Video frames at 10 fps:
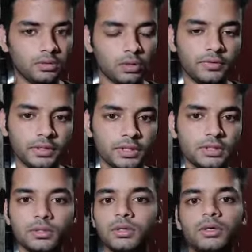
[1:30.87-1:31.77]
solving
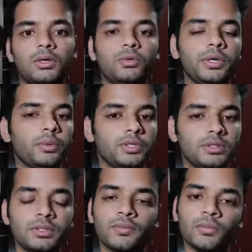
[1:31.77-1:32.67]
these two
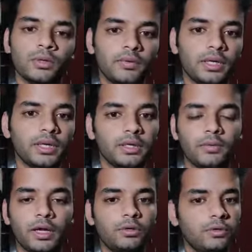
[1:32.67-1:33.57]
equations. We can get
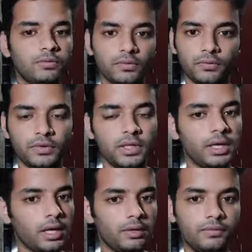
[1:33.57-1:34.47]
the value of
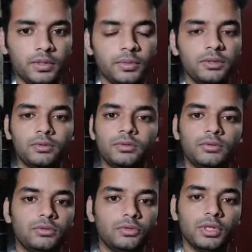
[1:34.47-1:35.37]
VA and VB.
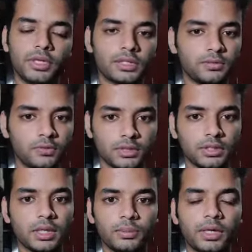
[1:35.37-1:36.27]
So the reaction
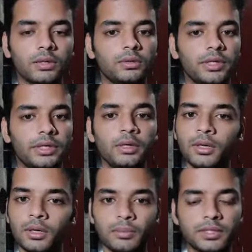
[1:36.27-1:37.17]
forces can be calculated
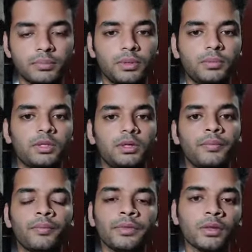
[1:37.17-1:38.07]
by simple method.
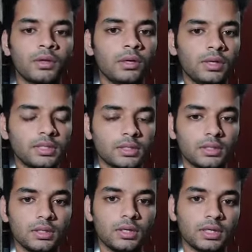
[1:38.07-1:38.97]
Now let's
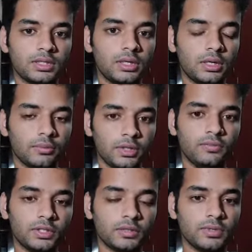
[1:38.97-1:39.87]
consider a
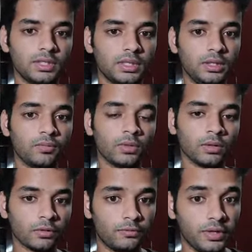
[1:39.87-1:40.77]
beam which is basically
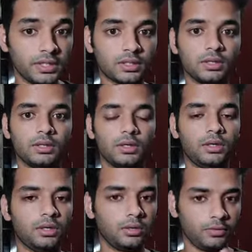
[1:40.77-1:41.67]
fixed
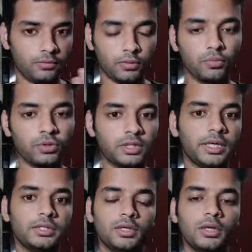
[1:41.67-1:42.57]
from both
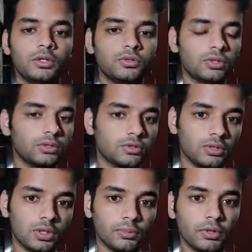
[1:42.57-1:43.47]
sides. So
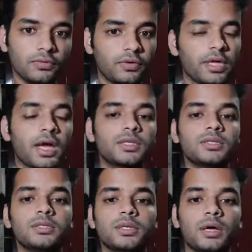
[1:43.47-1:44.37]
the number of
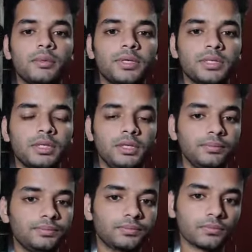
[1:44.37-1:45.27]
reactions are basically,
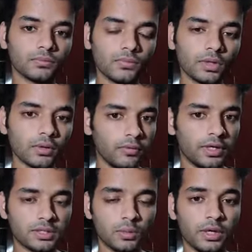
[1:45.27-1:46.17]

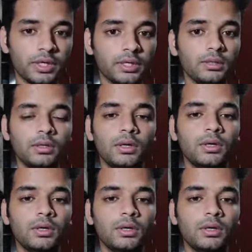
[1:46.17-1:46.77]
one is the vertical